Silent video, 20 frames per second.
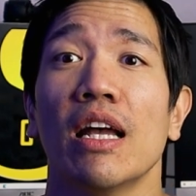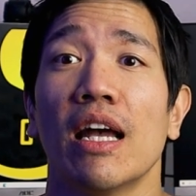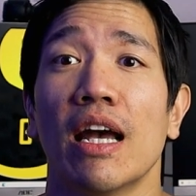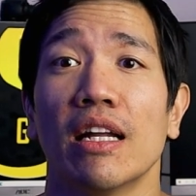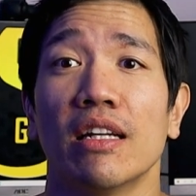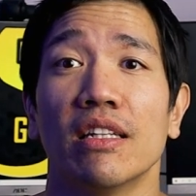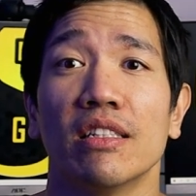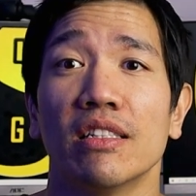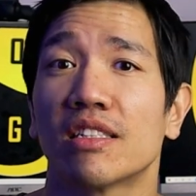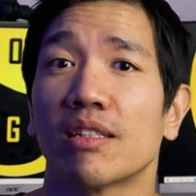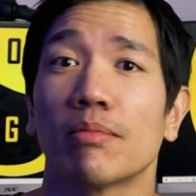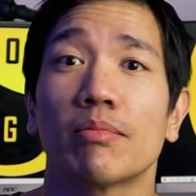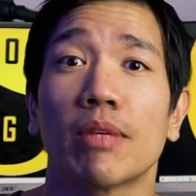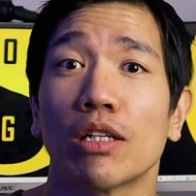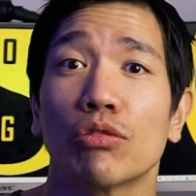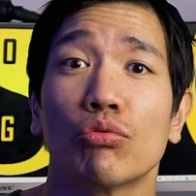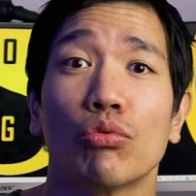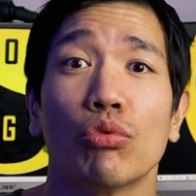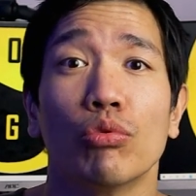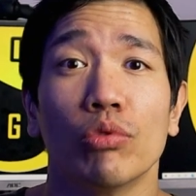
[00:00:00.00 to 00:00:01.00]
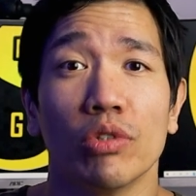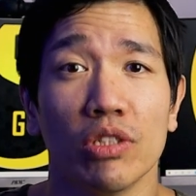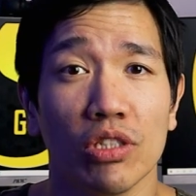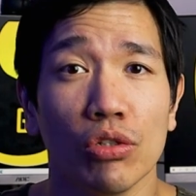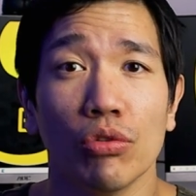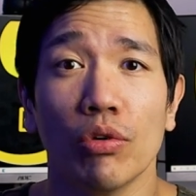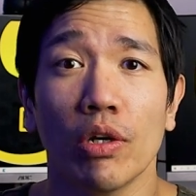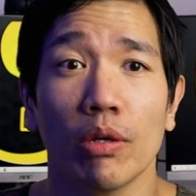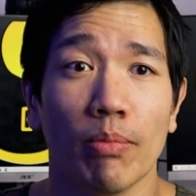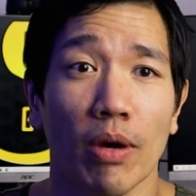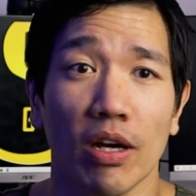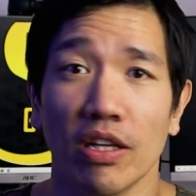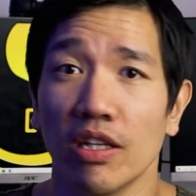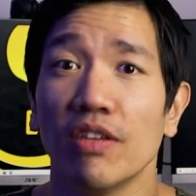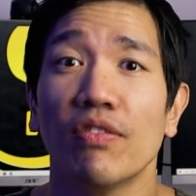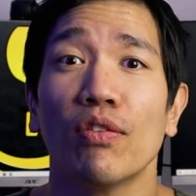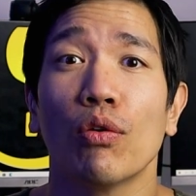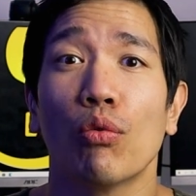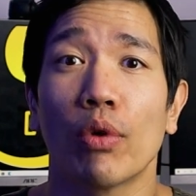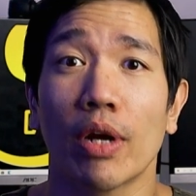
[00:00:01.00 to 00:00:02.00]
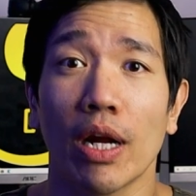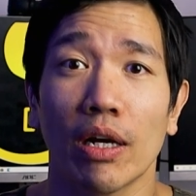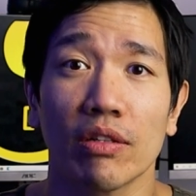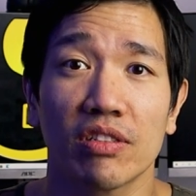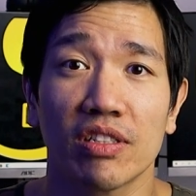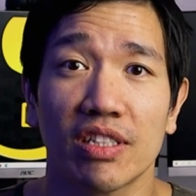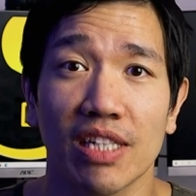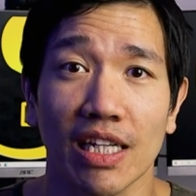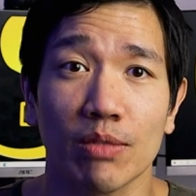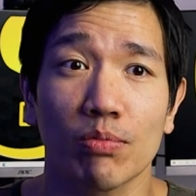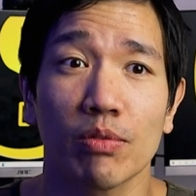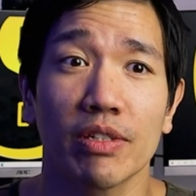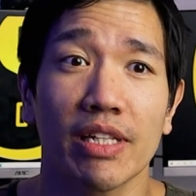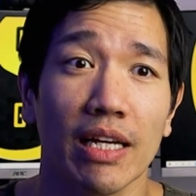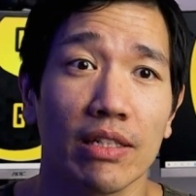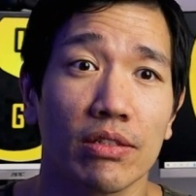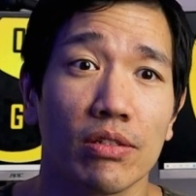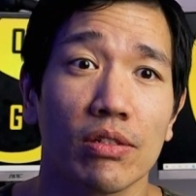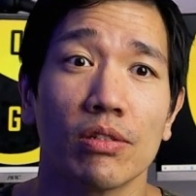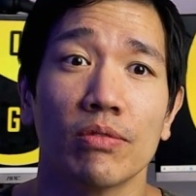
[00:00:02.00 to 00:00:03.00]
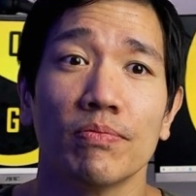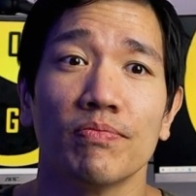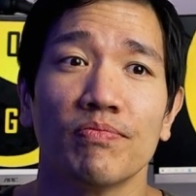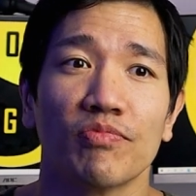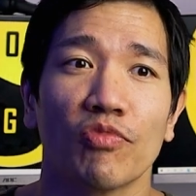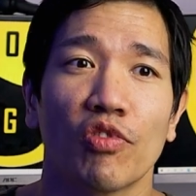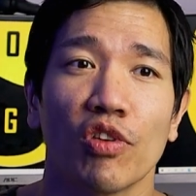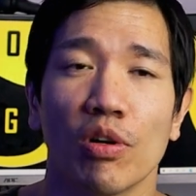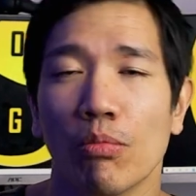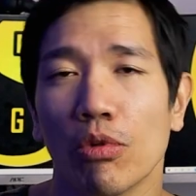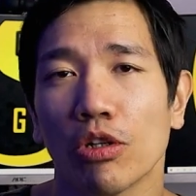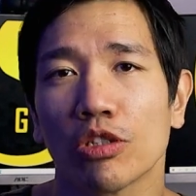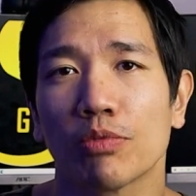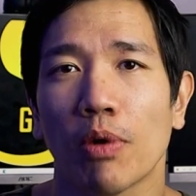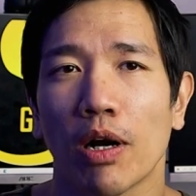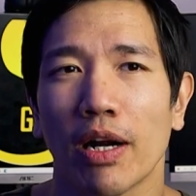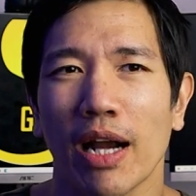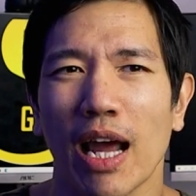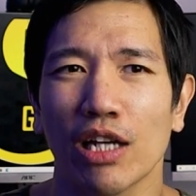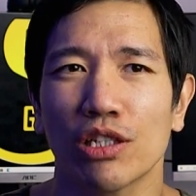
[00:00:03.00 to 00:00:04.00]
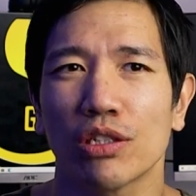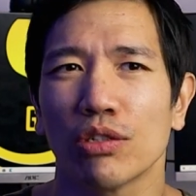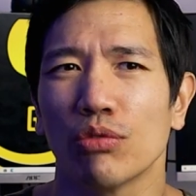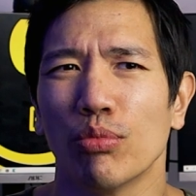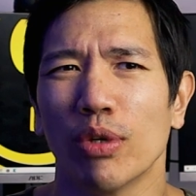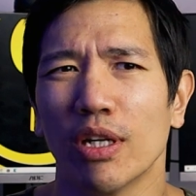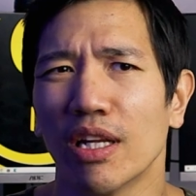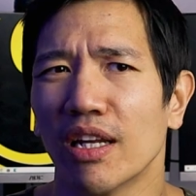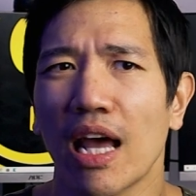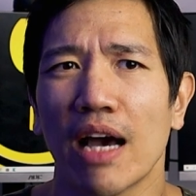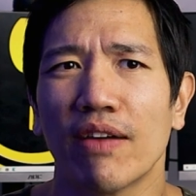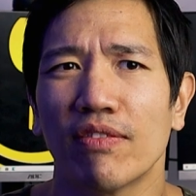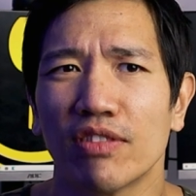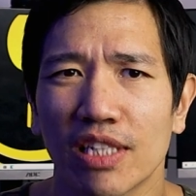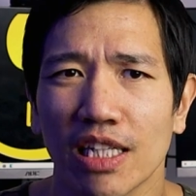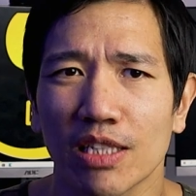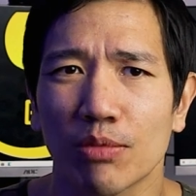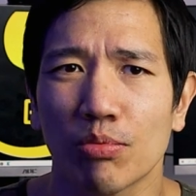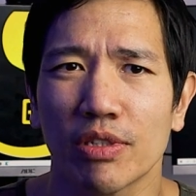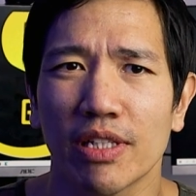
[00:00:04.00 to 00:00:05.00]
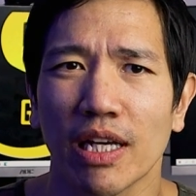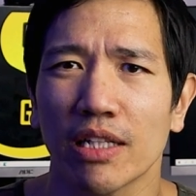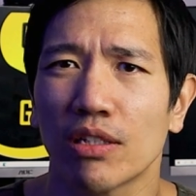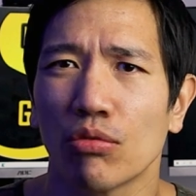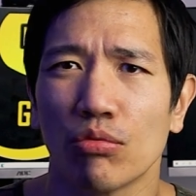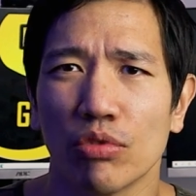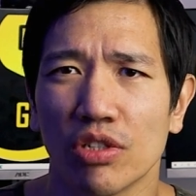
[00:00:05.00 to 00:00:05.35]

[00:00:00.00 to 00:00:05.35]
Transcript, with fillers: and sometimes we would do it, but even without the chest protector, for the most part, actually, we didn't have a chest protector.